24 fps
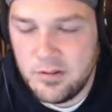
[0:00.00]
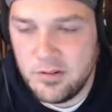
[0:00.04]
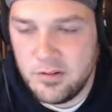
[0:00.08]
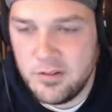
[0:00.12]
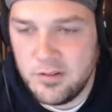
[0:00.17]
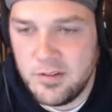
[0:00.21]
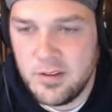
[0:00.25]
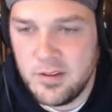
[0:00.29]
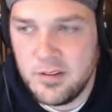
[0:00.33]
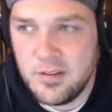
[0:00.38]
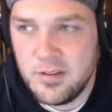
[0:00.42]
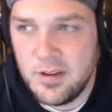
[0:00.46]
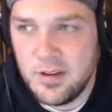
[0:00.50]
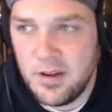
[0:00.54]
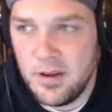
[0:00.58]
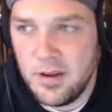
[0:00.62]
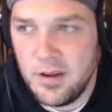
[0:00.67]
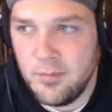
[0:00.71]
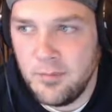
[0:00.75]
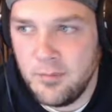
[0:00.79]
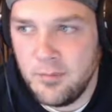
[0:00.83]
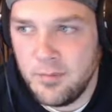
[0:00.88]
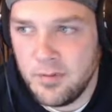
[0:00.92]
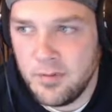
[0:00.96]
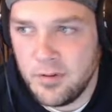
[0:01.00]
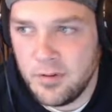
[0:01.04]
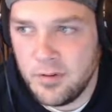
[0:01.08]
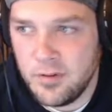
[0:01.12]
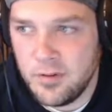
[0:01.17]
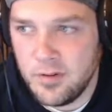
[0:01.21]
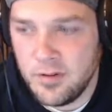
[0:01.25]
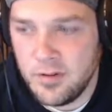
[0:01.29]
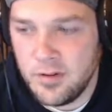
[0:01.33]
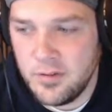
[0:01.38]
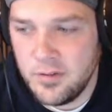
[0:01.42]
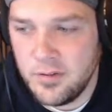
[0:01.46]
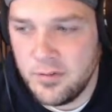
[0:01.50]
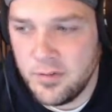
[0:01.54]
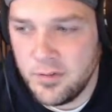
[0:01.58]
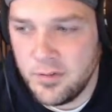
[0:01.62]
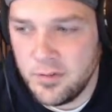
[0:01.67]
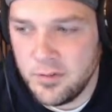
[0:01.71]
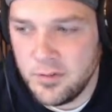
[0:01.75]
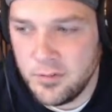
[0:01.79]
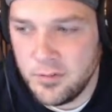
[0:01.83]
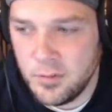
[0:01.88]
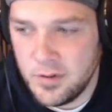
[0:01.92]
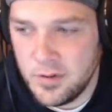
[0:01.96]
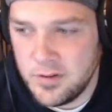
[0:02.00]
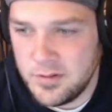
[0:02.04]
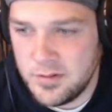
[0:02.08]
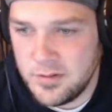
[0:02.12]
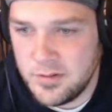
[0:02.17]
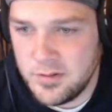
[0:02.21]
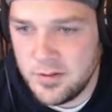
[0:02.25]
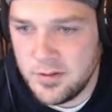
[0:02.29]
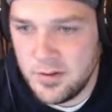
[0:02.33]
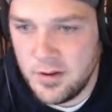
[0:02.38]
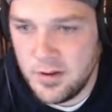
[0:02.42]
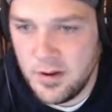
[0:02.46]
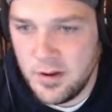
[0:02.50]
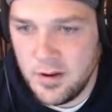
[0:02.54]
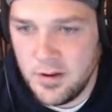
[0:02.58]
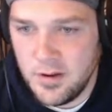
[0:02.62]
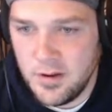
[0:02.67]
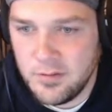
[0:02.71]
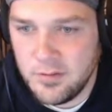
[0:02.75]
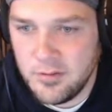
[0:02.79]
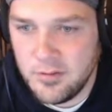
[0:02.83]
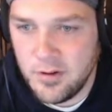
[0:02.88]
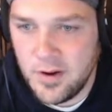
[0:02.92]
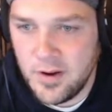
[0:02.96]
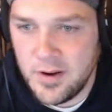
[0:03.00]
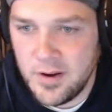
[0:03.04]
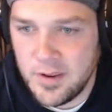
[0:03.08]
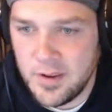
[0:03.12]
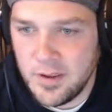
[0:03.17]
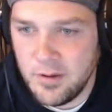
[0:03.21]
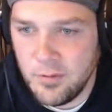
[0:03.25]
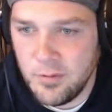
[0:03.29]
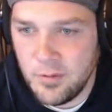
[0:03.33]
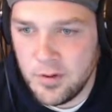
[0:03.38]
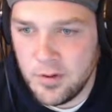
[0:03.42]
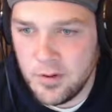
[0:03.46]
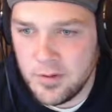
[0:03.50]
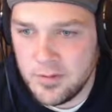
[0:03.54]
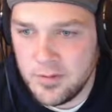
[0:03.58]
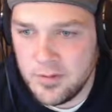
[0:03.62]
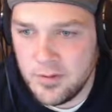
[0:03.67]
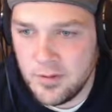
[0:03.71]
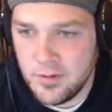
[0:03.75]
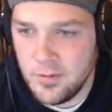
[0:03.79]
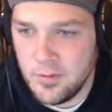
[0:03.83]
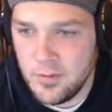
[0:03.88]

time for a Switch, trying to get one. So